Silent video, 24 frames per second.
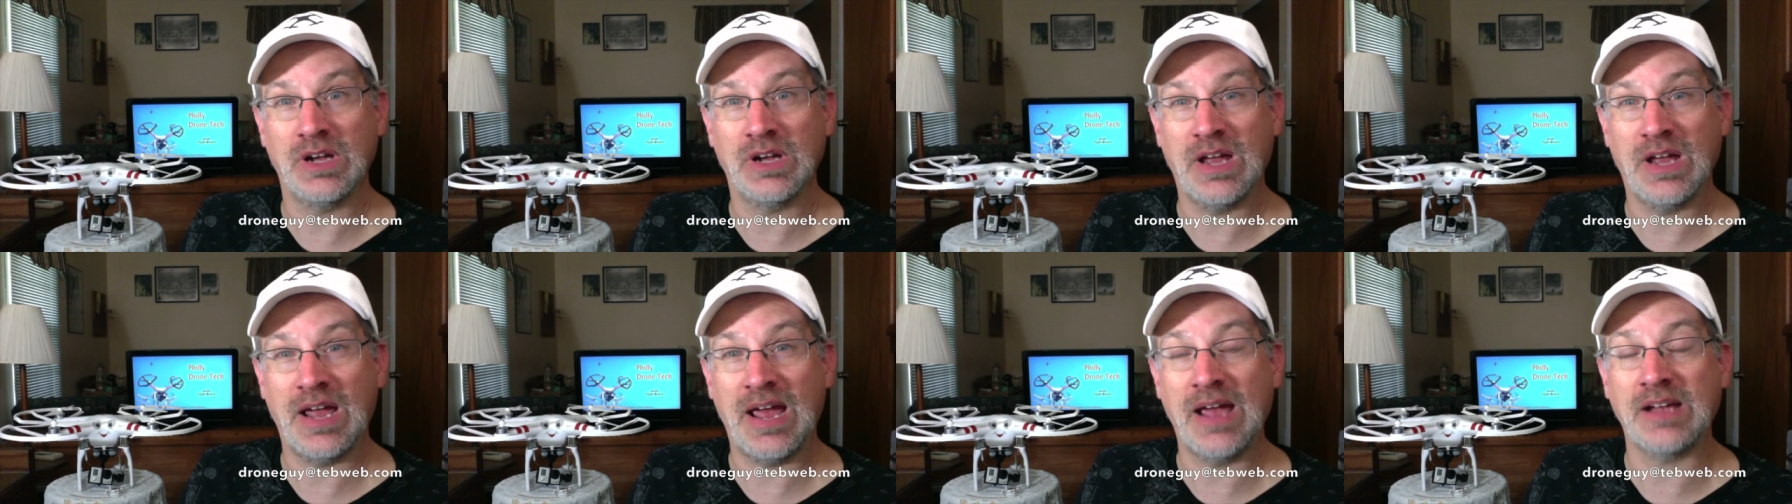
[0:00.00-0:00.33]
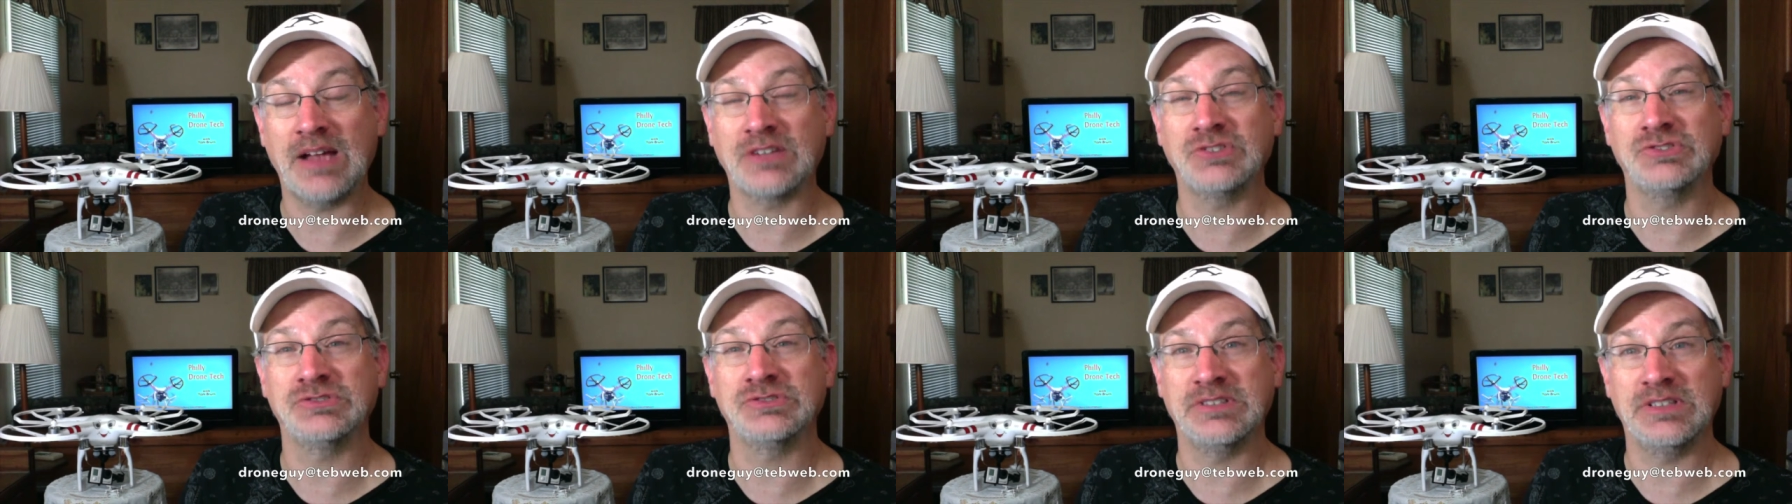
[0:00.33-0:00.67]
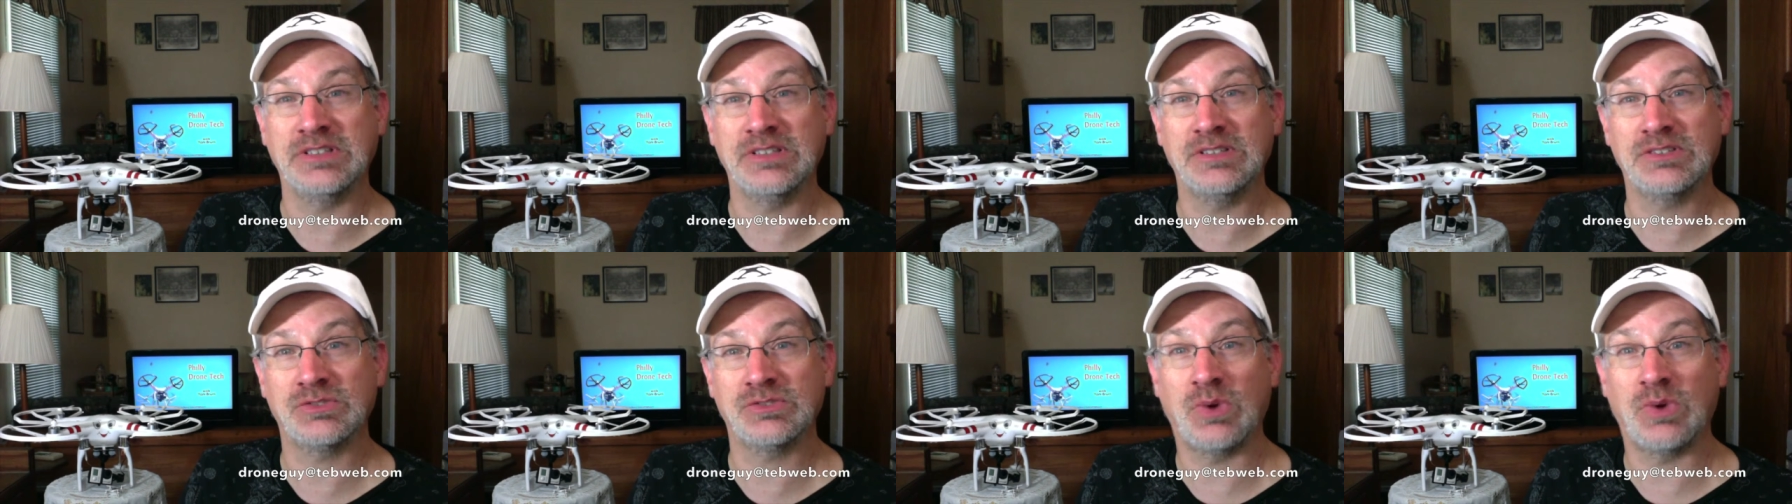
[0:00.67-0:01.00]

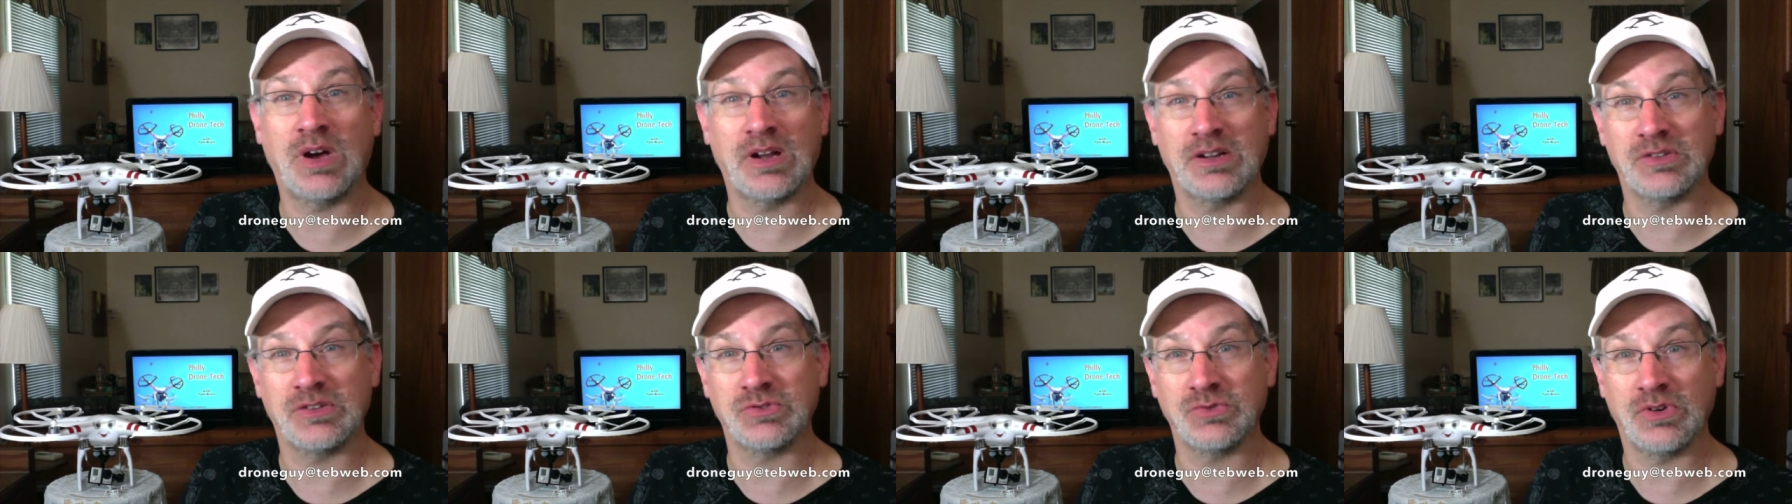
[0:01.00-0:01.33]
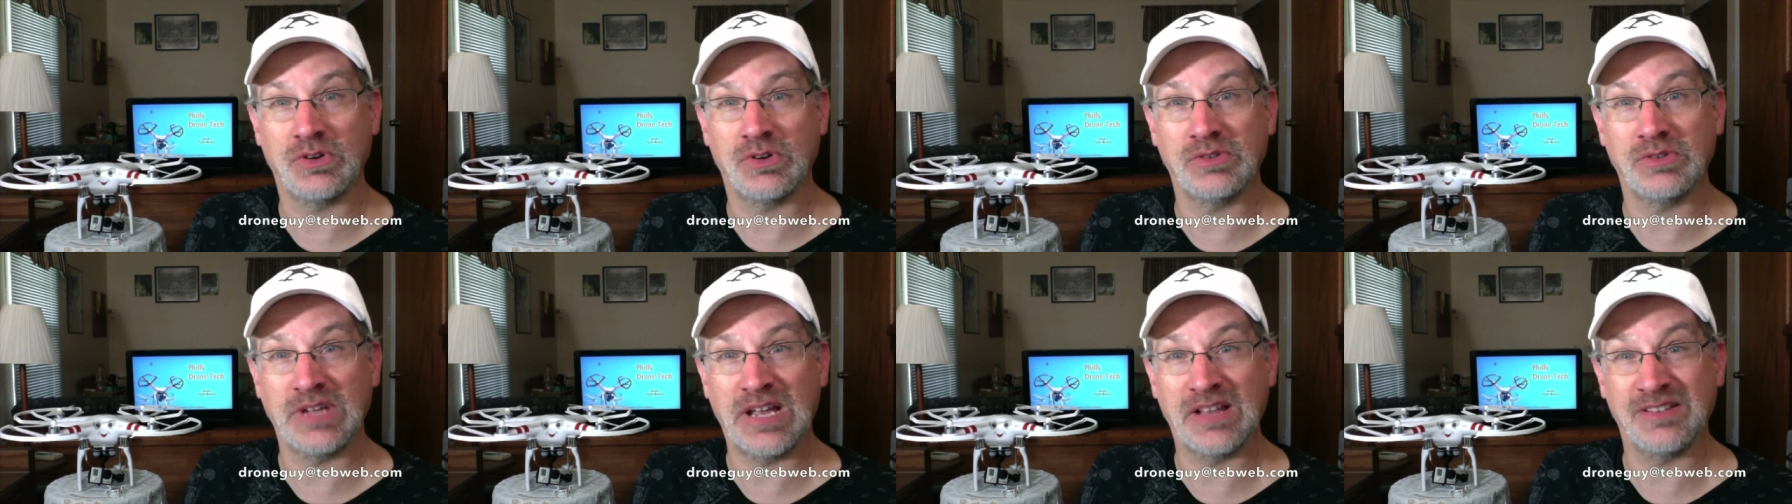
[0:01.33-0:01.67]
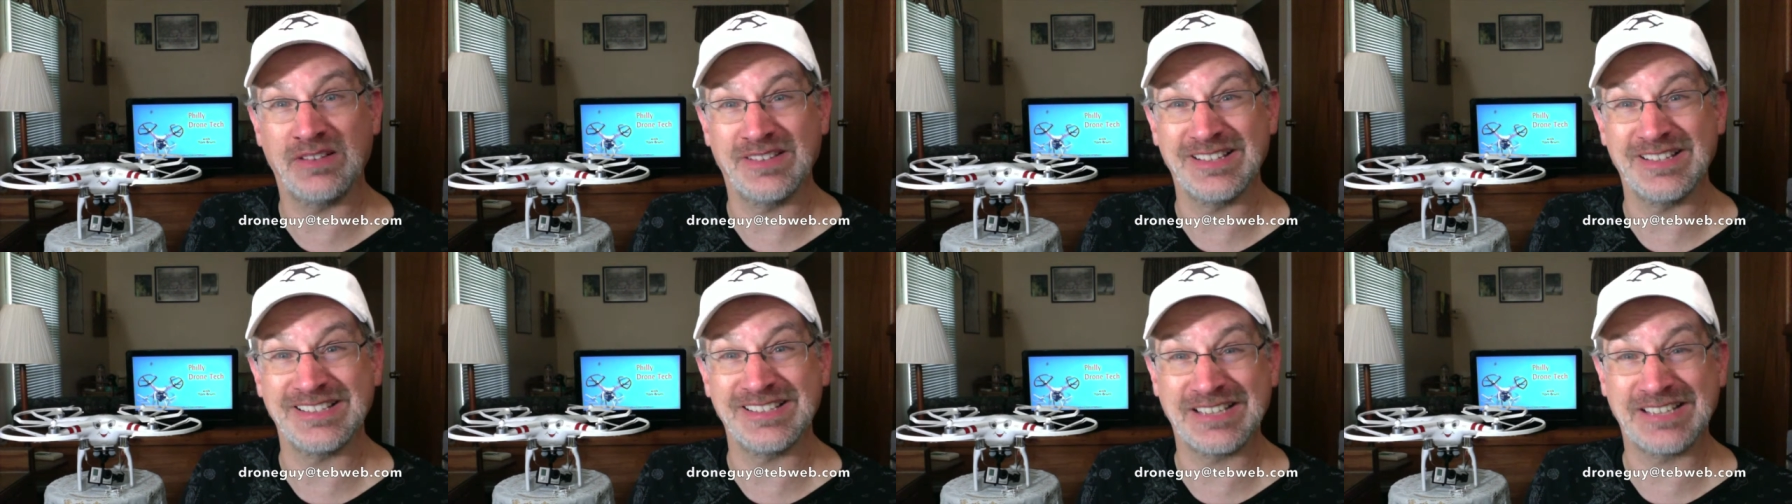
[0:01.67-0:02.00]
actually swat a drone
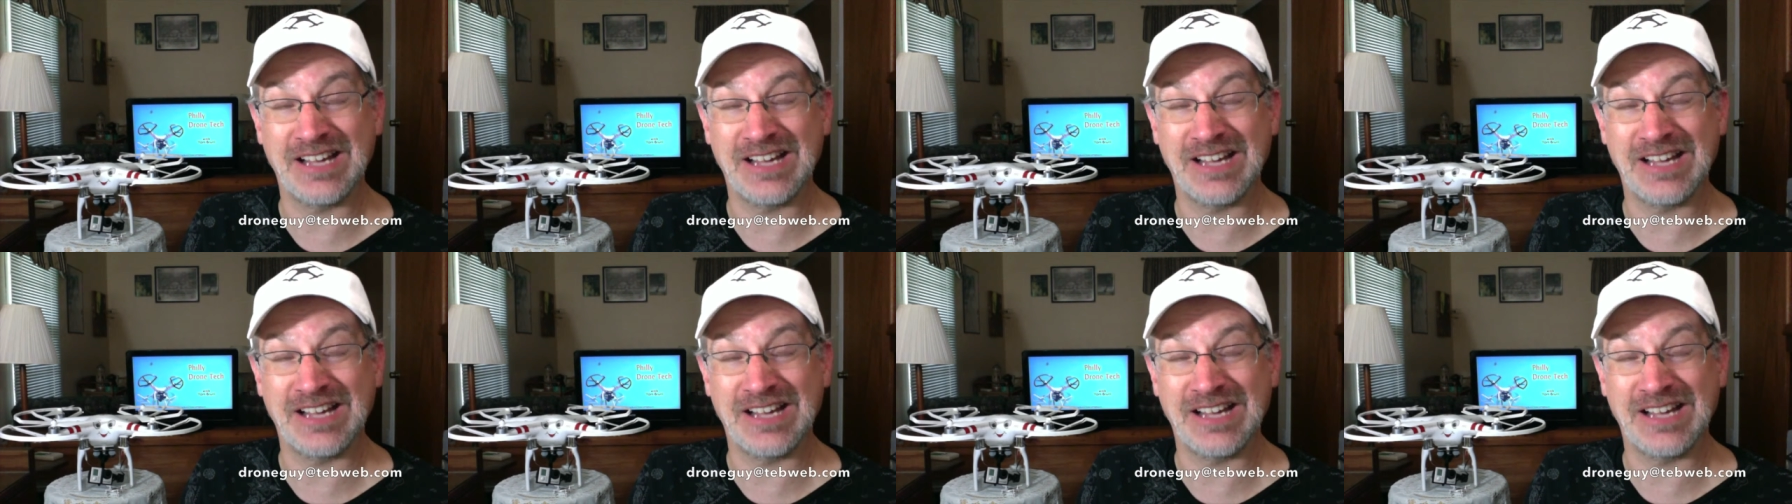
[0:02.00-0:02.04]
out of the